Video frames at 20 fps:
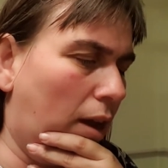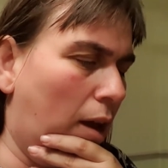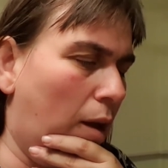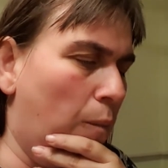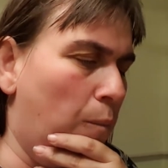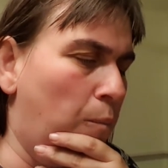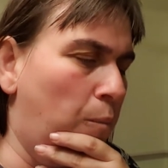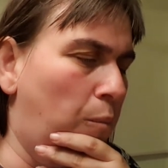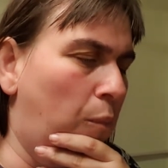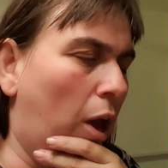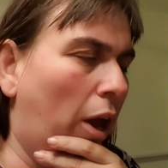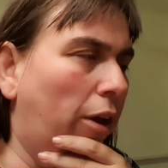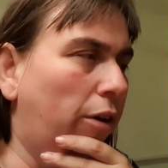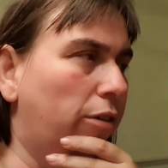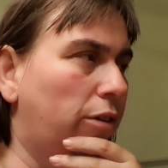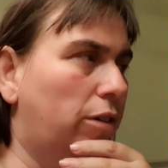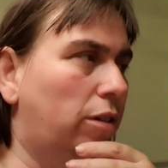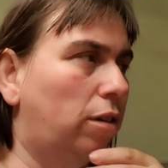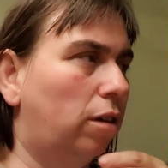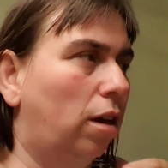
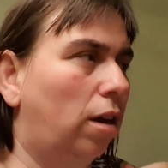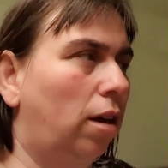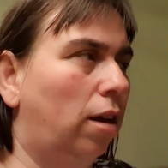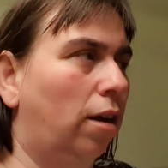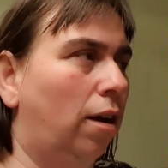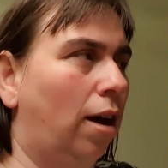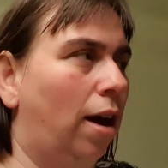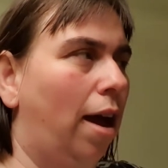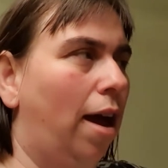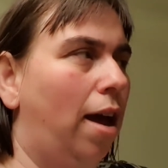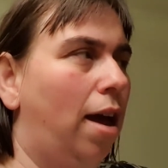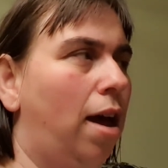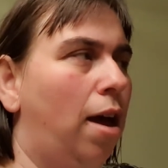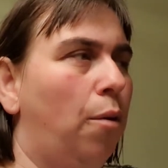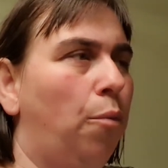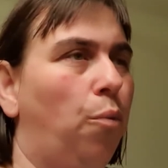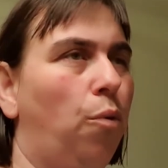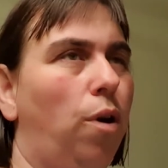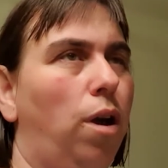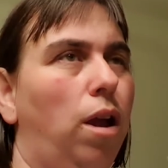most
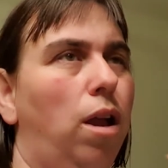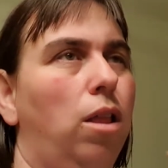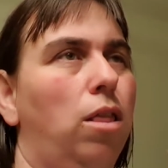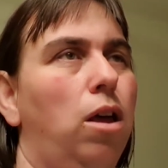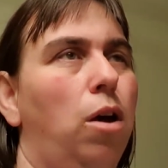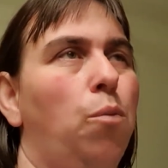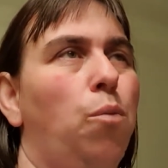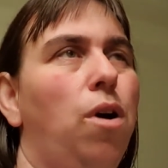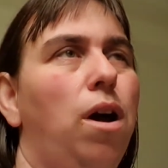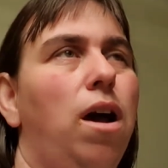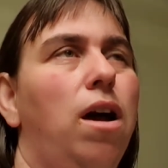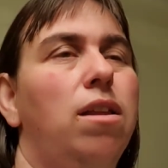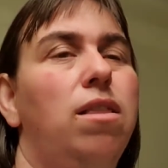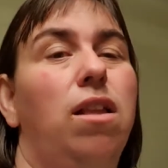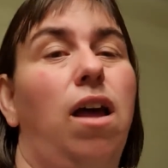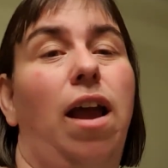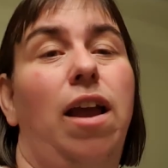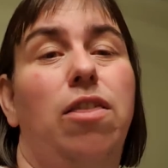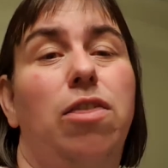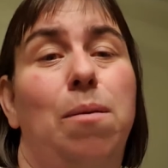like what I
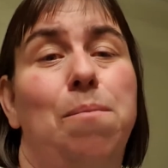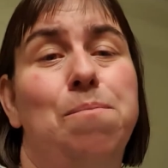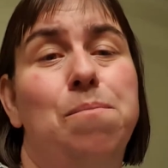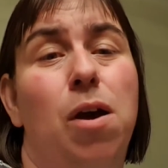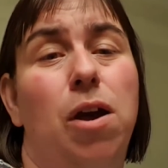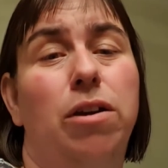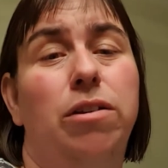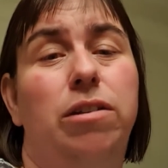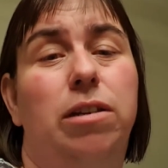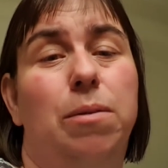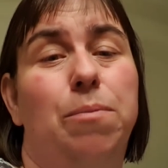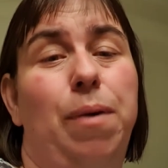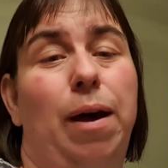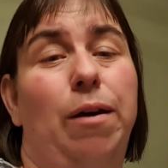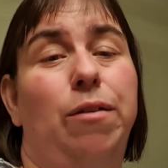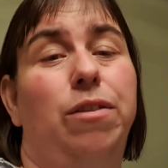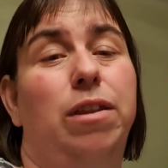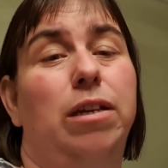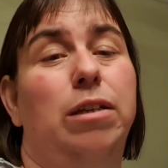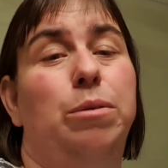like the most
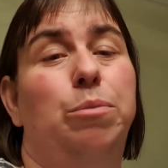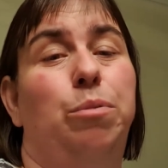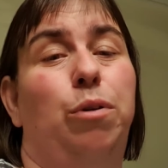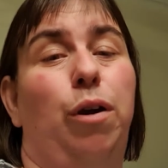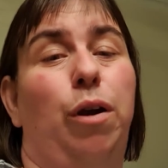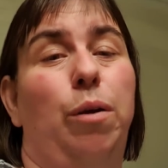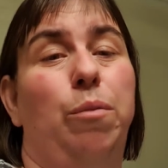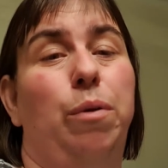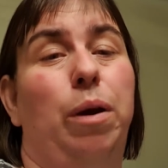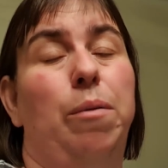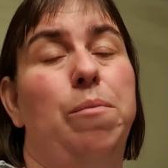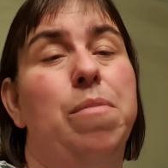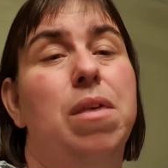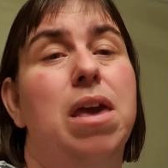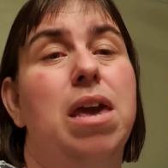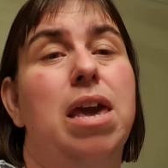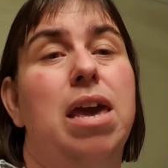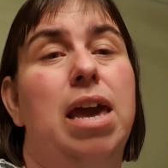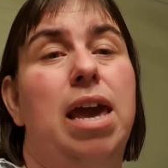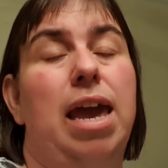about this program
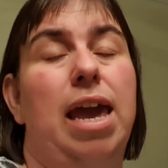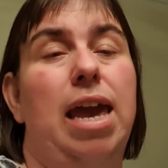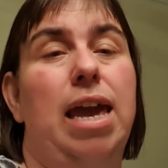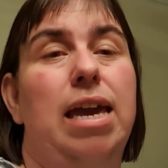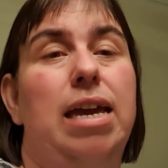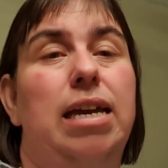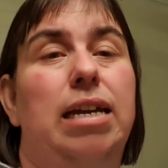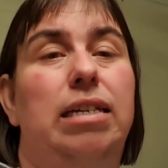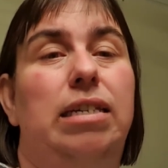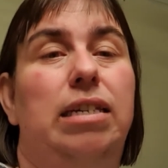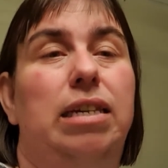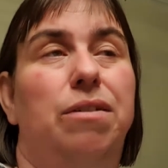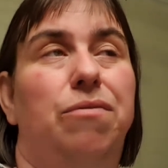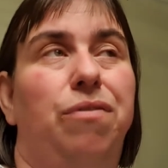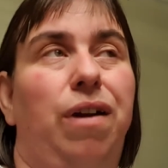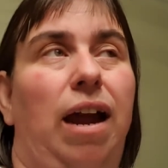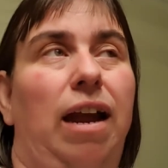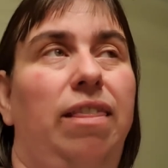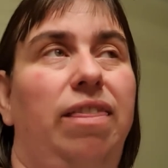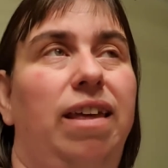is the
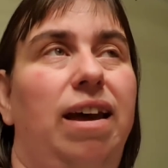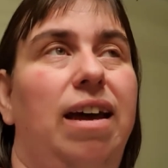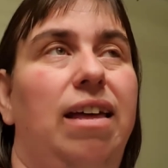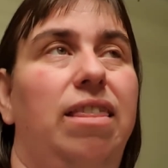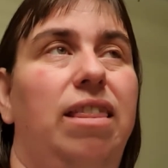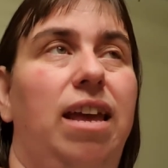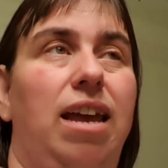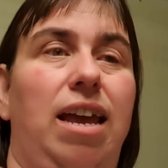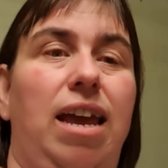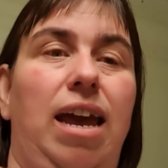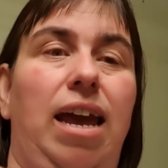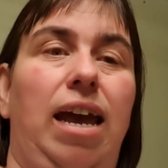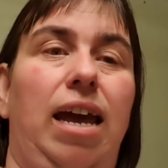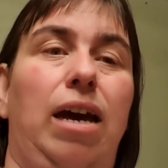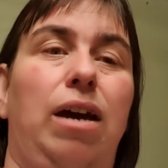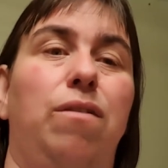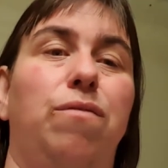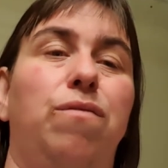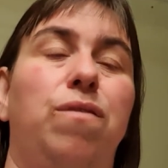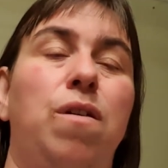fact that they
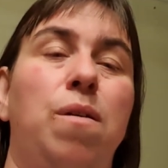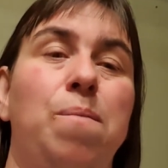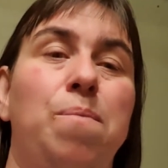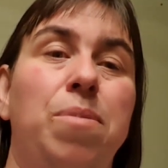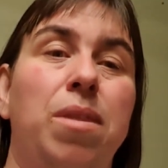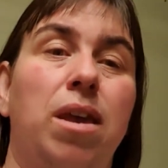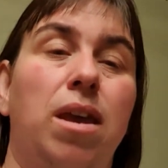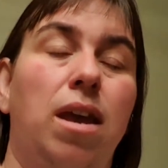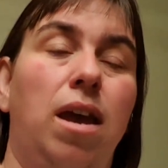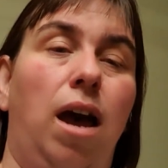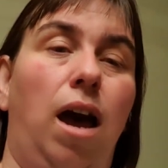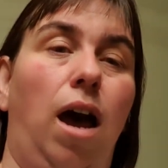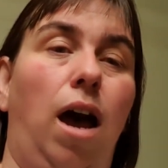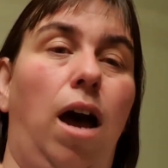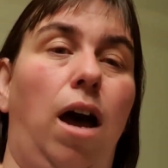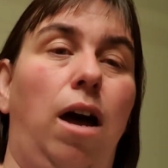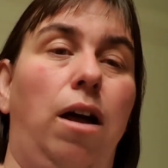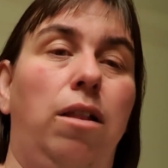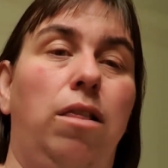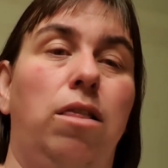have
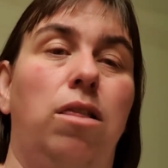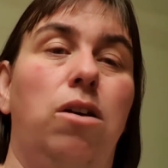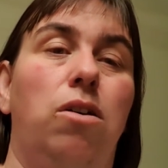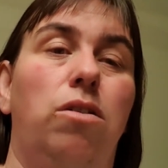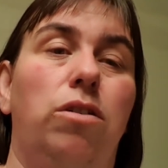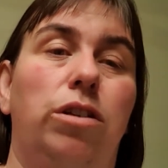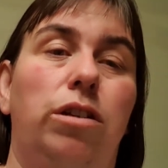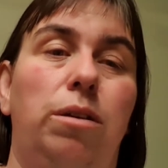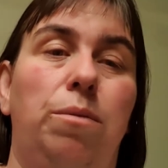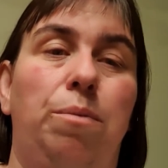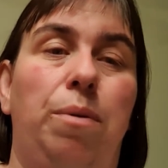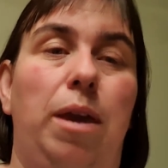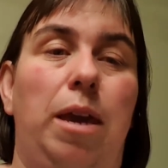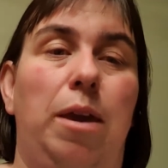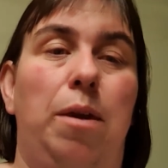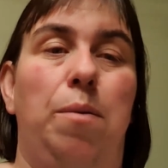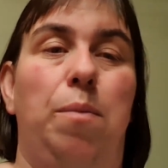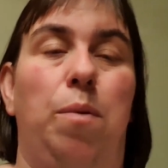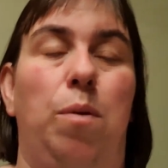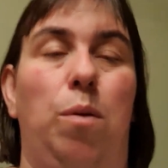lots of
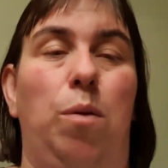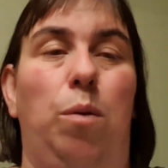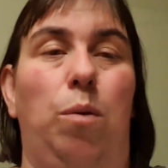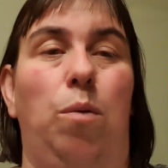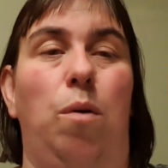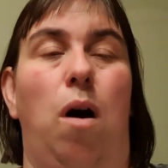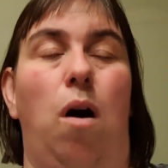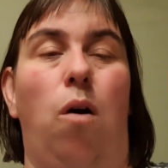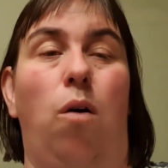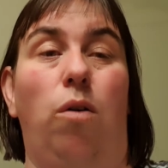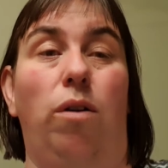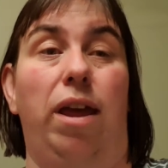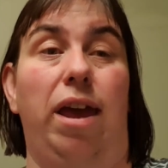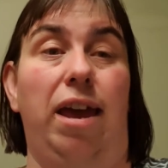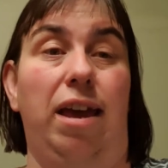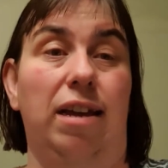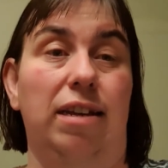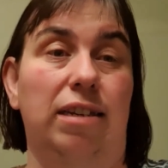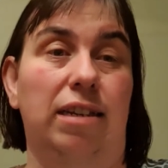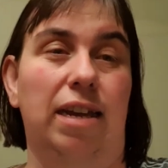people on
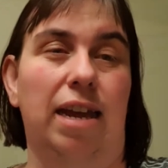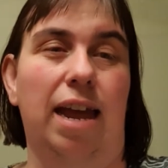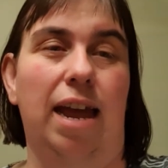it